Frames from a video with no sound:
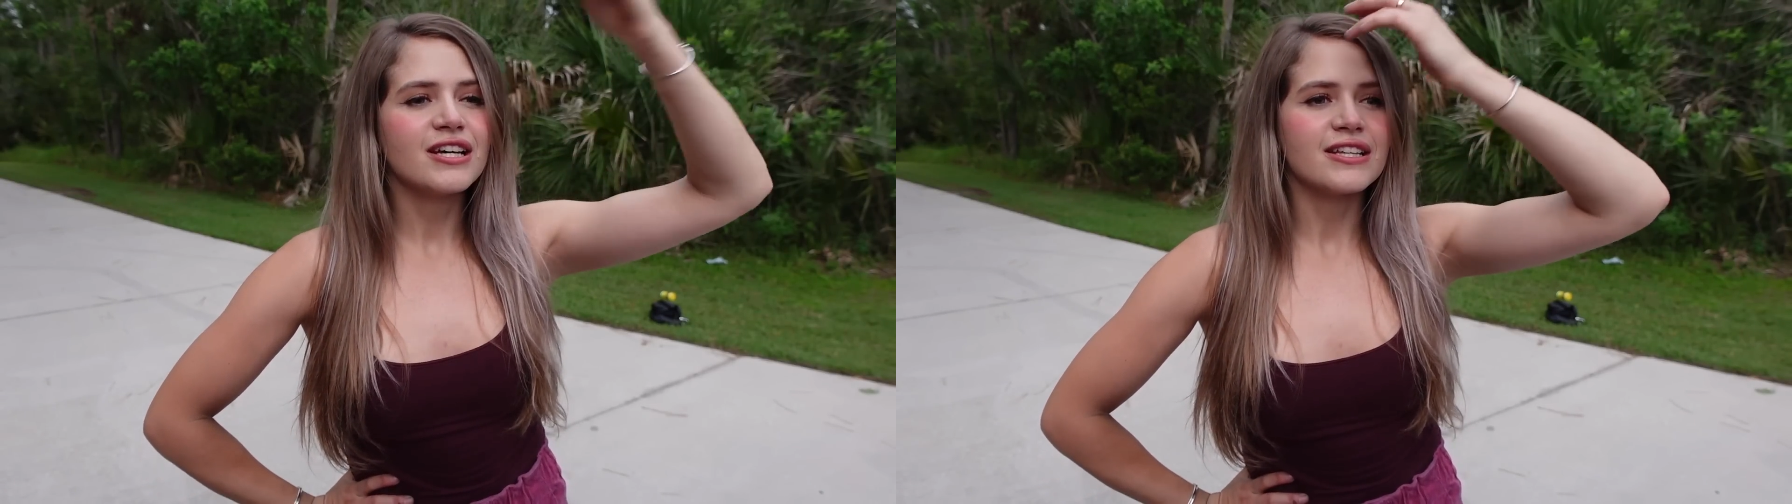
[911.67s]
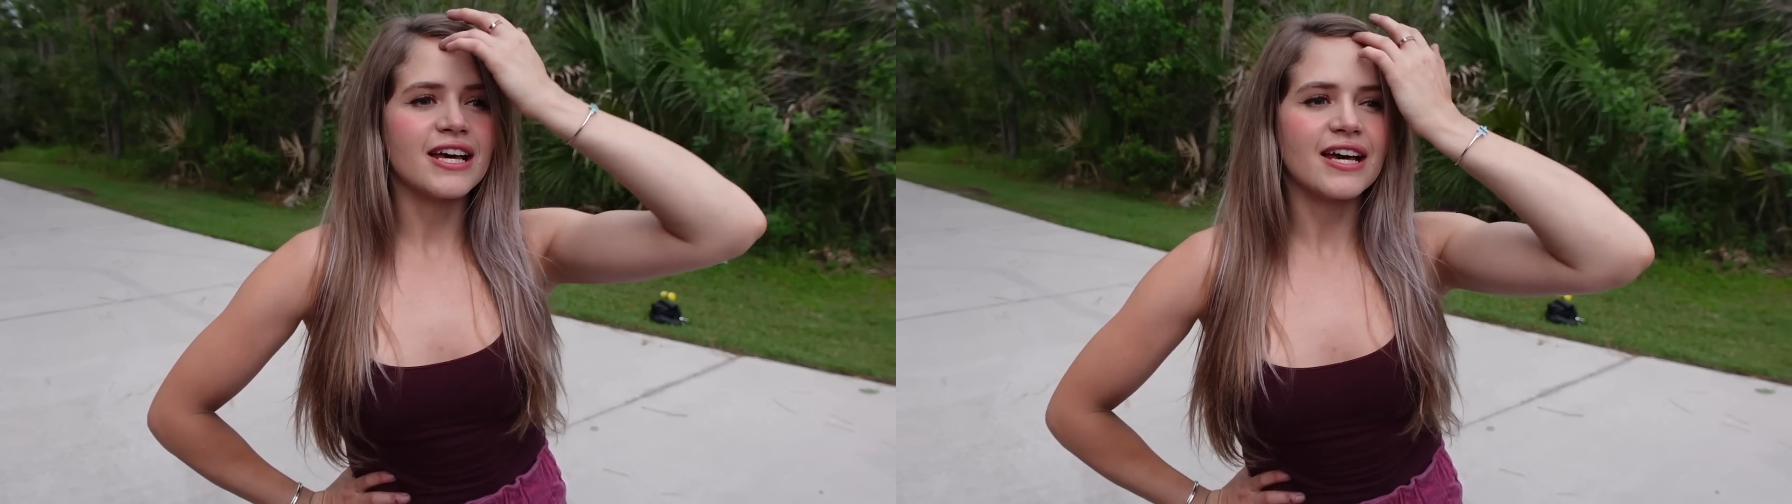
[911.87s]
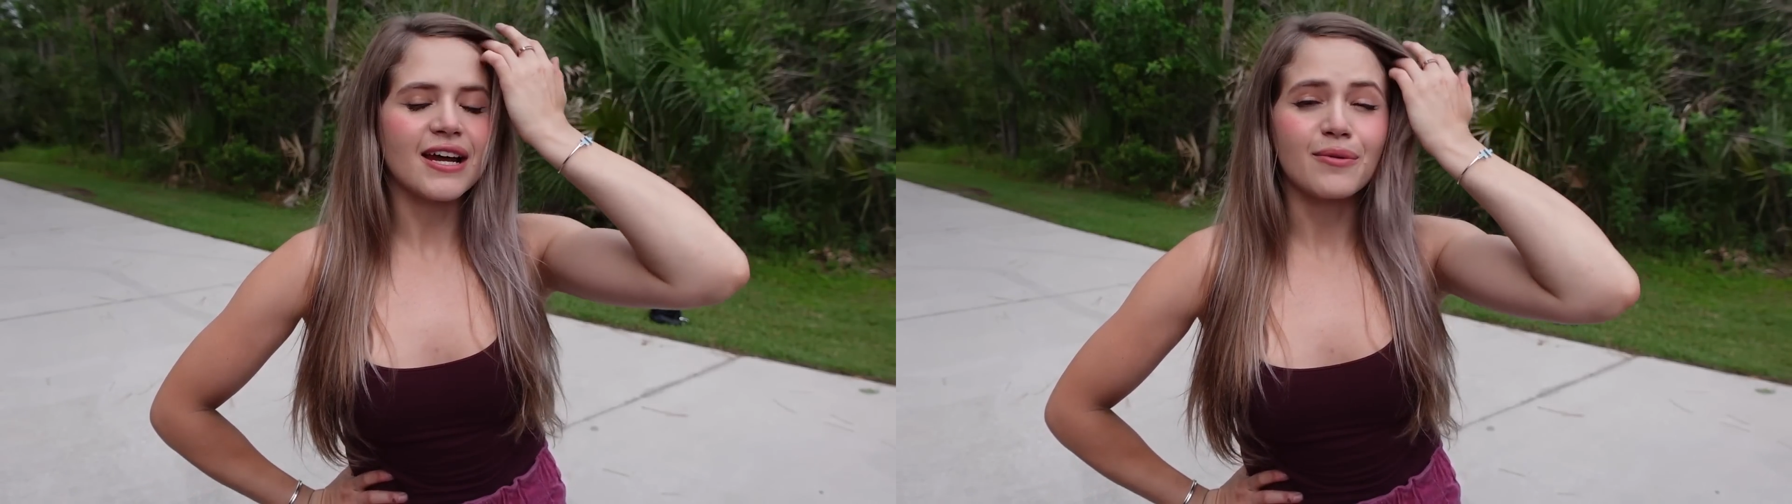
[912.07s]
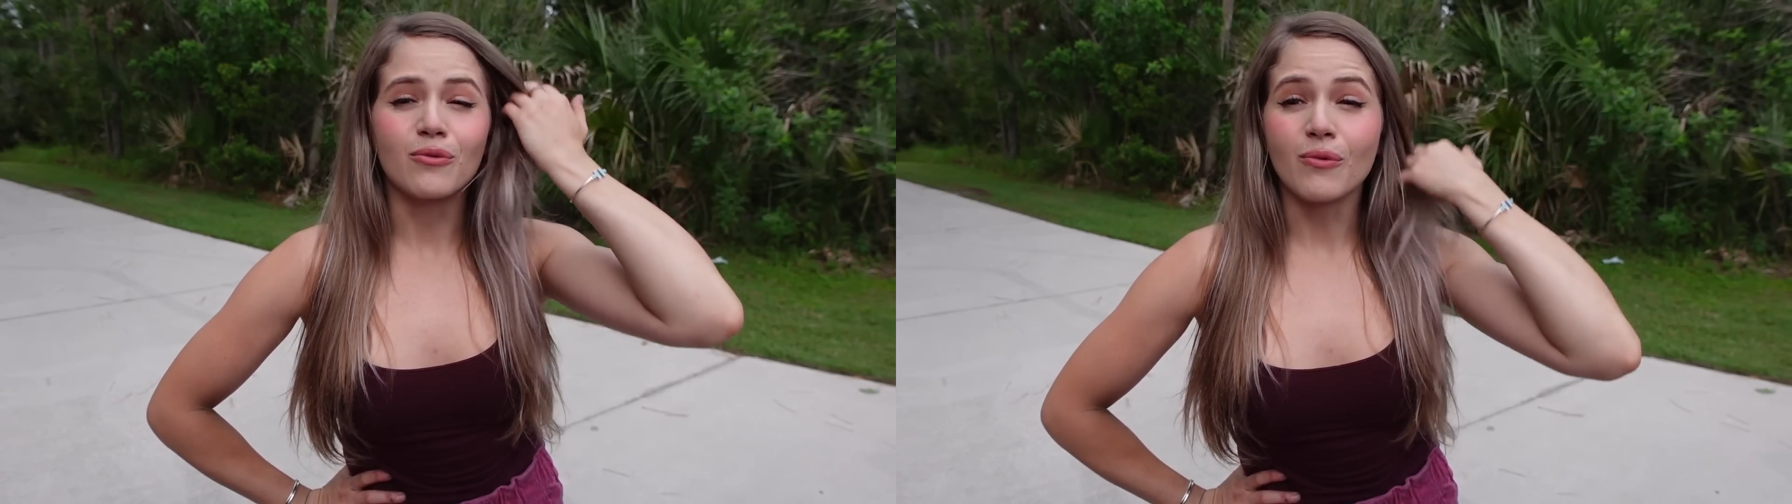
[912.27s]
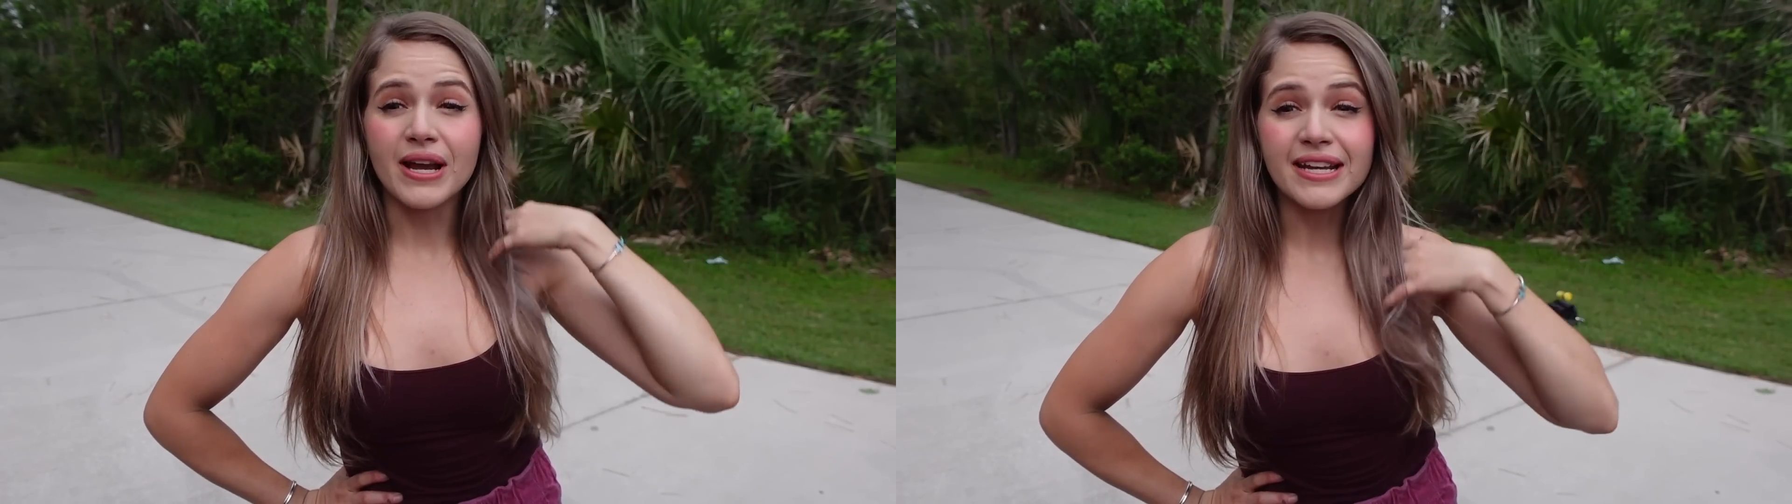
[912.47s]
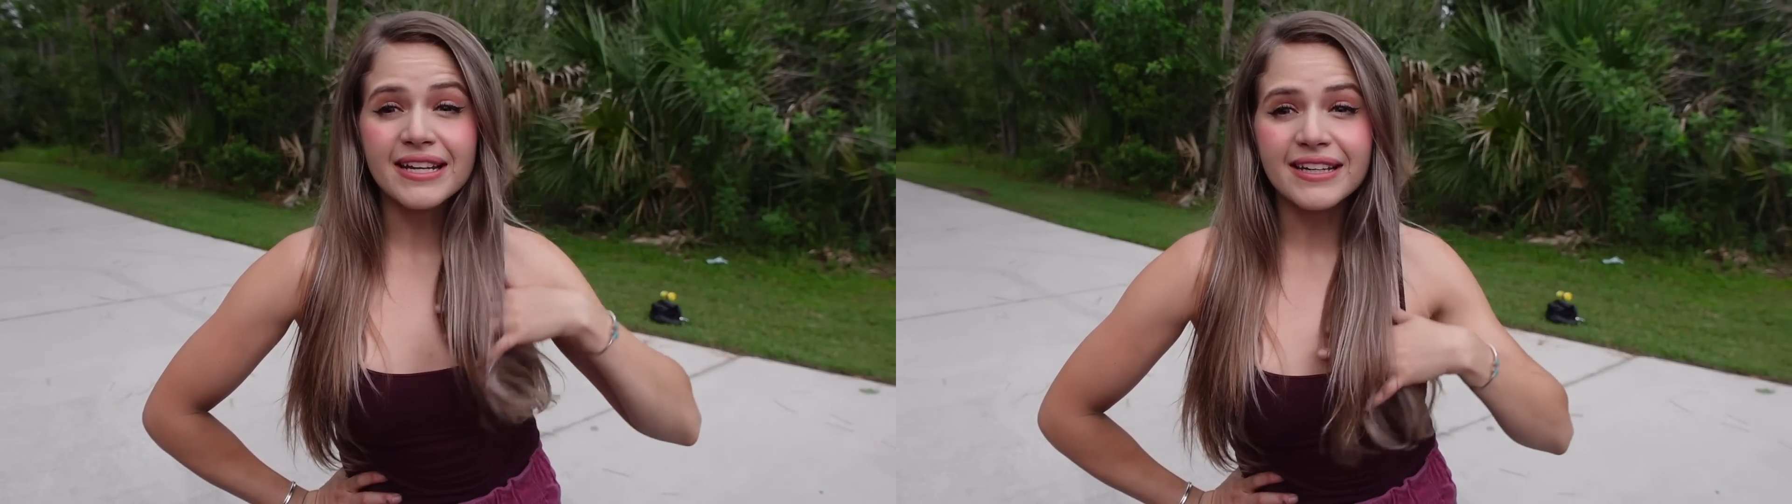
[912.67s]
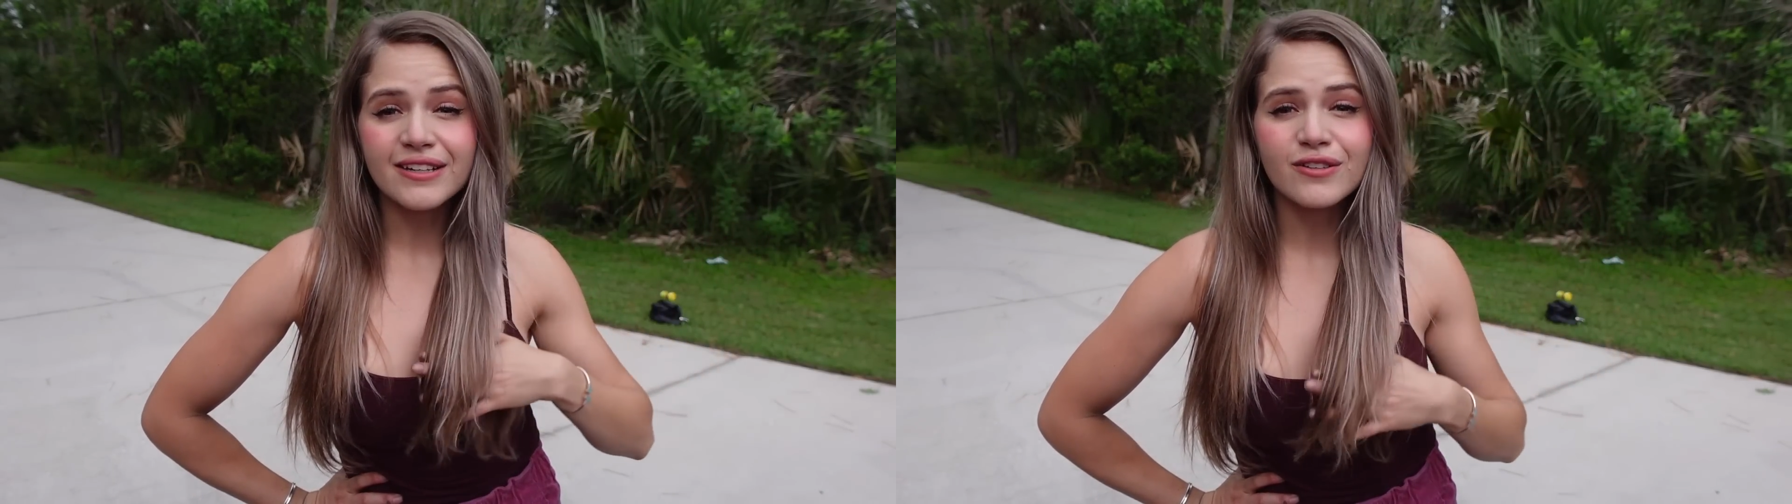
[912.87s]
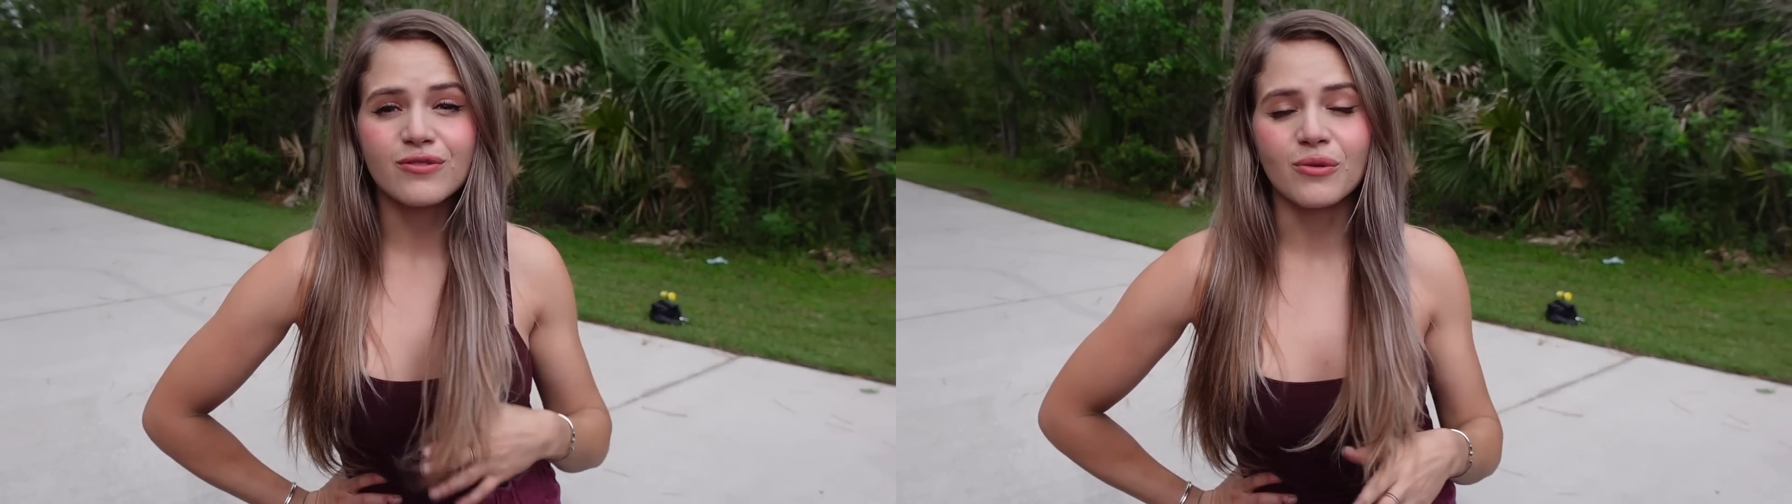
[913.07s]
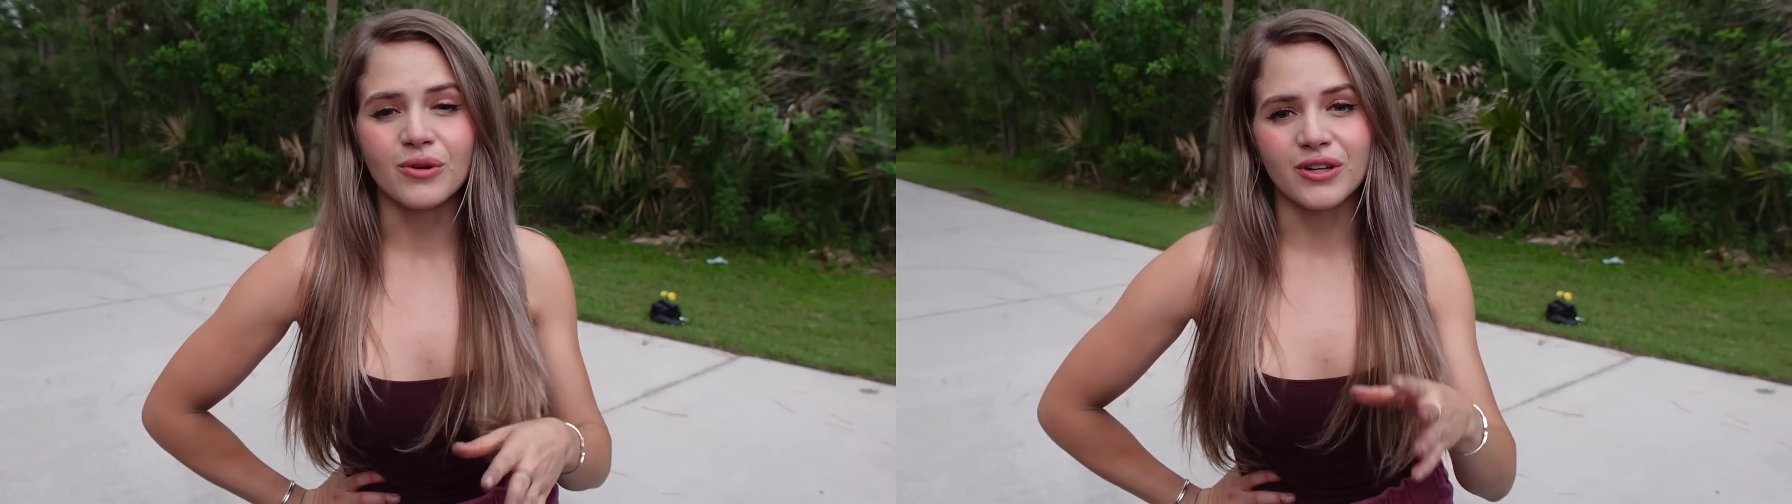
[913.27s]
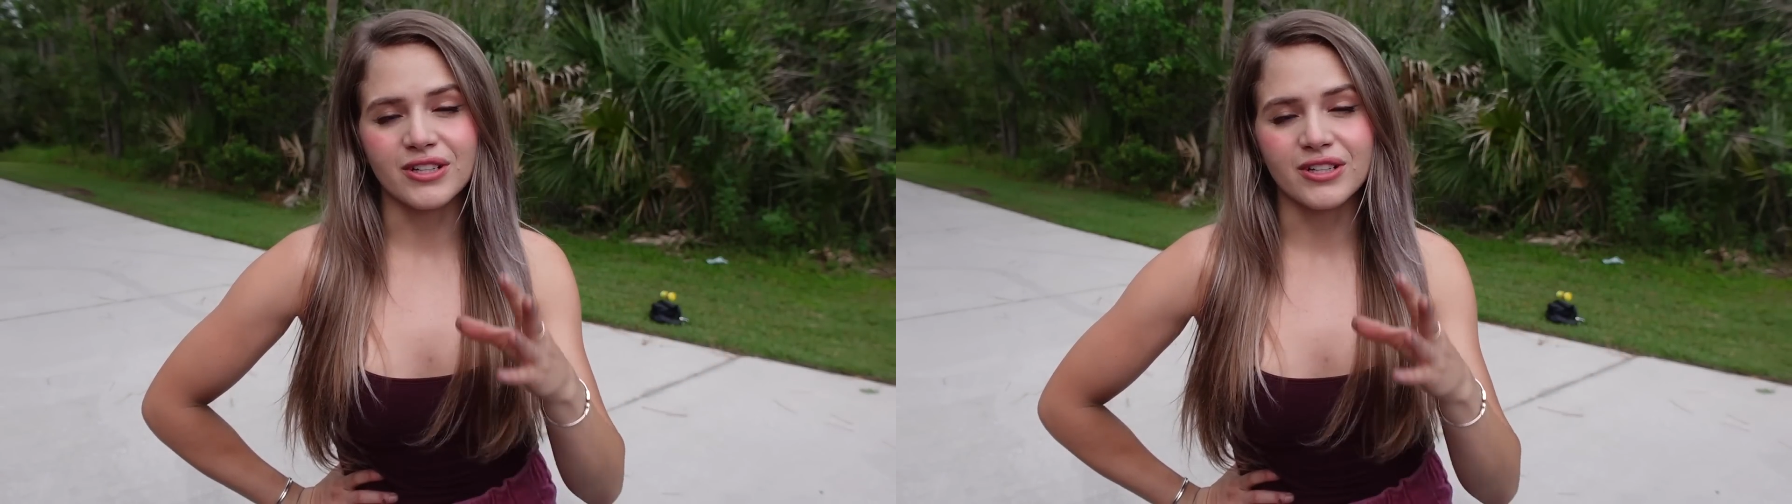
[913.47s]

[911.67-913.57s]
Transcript: that I'm waiting for